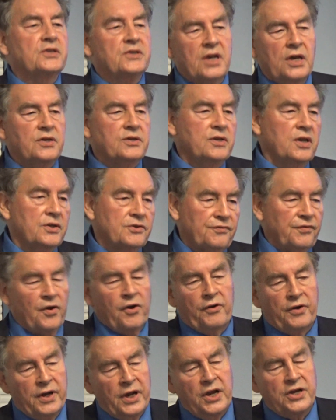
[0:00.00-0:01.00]
says this
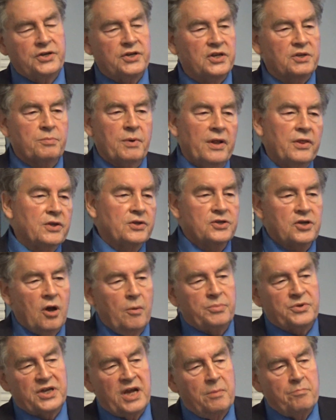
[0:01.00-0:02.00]
fluoridation is one of the
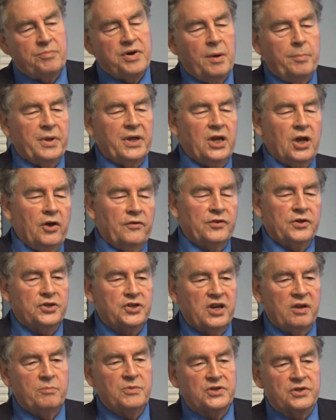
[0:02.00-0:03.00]
top 10 public health
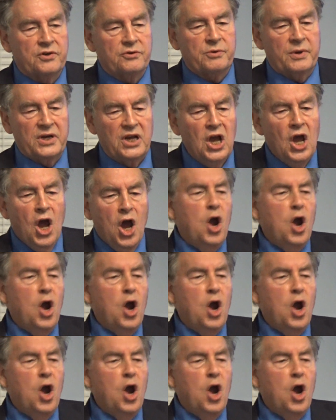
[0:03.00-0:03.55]
achievements of 20,